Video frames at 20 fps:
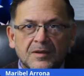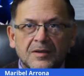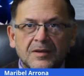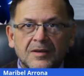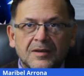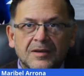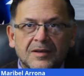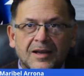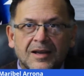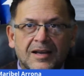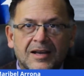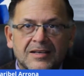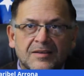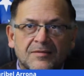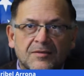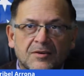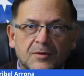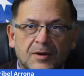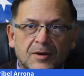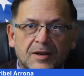Guys, have
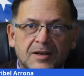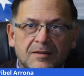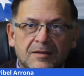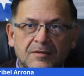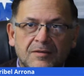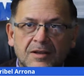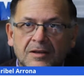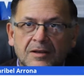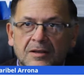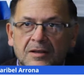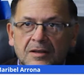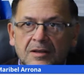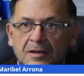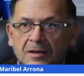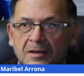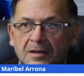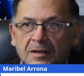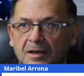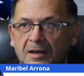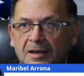a great evening.
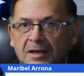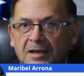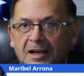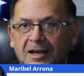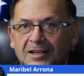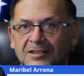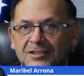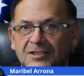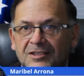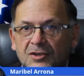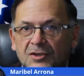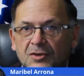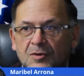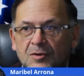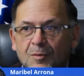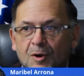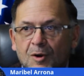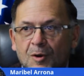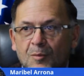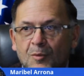I'll see you
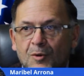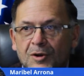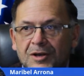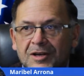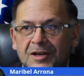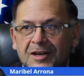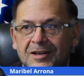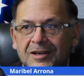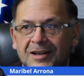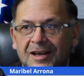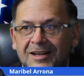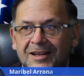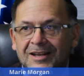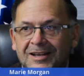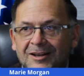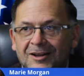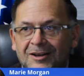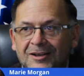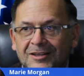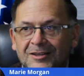tomorrow morning at 9
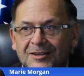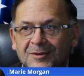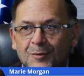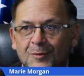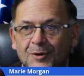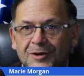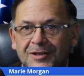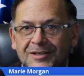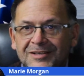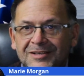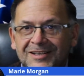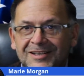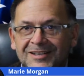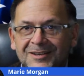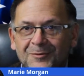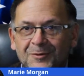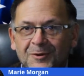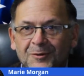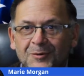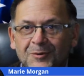o'clock in the morning. Sending
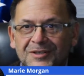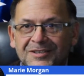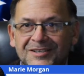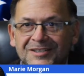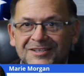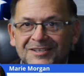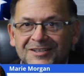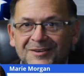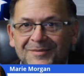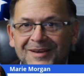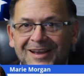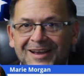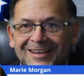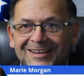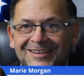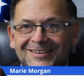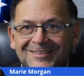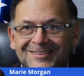well wishes to Maggie.